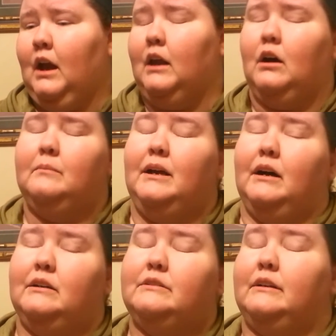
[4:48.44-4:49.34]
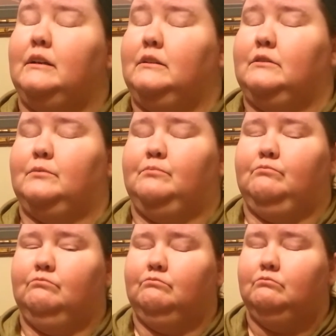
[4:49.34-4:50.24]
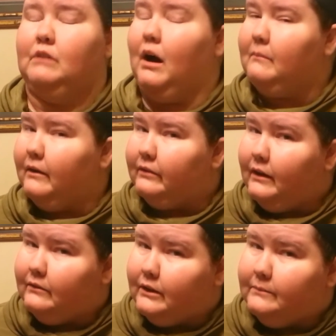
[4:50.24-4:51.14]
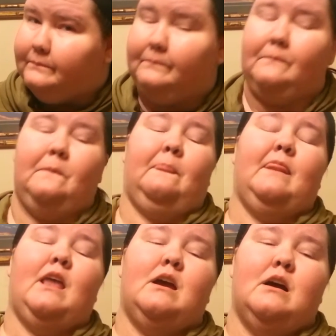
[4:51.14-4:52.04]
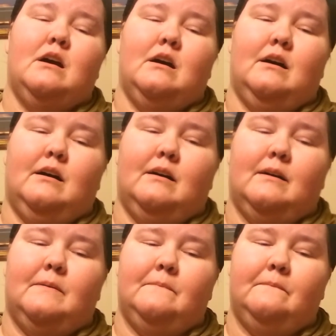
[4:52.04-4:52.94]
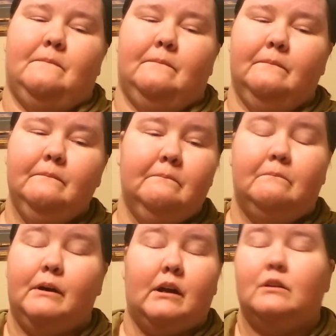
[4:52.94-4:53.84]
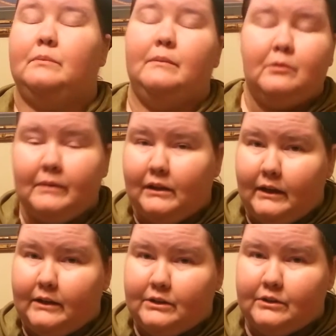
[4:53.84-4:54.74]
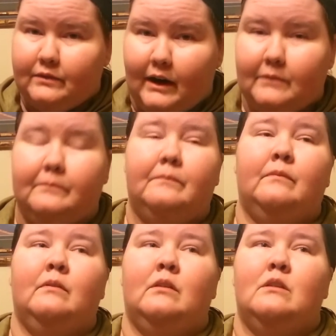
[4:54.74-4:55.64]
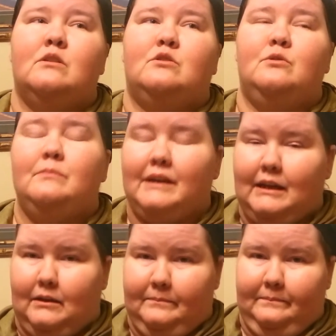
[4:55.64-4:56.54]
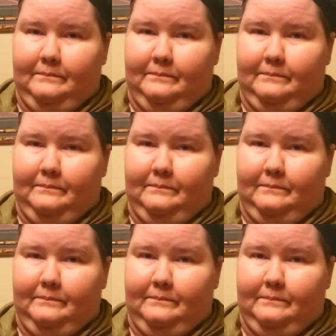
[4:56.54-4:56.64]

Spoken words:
And I'll be honest, it is not my favorite. But other people may like it just fine. To me,